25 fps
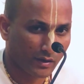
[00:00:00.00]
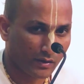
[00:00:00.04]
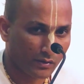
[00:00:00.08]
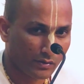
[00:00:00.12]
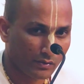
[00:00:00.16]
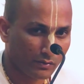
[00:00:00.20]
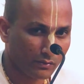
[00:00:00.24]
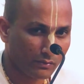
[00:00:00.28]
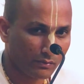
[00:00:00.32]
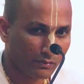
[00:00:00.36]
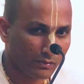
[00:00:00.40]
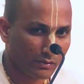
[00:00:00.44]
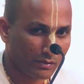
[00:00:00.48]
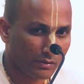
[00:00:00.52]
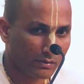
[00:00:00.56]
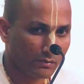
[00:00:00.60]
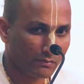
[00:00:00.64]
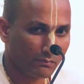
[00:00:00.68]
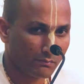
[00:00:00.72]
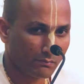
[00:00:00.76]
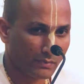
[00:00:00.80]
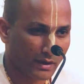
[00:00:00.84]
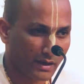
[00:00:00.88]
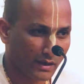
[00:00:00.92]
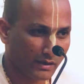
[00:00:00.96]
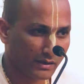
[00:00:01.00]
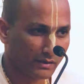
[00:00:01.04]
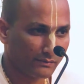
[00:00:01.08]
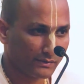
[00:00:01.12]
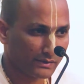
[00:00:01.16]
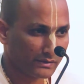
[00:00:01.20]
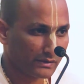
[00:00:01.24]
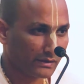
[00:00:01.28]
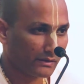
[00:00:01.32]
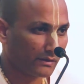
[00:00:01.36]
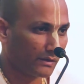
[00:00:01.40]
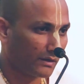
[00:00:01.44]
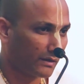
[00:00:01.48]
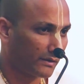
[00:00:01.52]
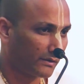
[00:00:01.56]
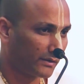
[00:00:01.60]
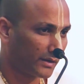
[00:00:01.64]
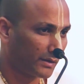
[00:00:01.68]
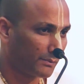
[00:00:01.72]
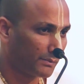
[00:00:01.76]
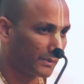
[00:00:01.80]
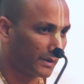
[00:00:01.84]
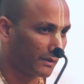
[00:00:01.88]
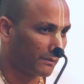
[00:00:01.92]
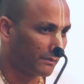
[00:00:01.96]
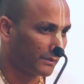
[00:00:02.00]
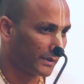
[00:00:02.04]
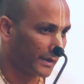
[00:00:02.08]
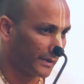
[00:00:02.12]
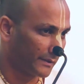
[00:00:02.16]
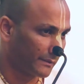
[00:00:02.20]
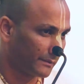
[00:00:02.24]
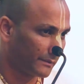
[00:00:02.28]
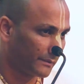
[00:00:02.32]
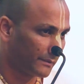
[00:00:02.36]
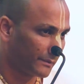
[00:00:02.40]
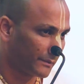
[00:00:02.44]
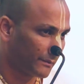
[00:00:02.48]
to Bhagavata concept of life.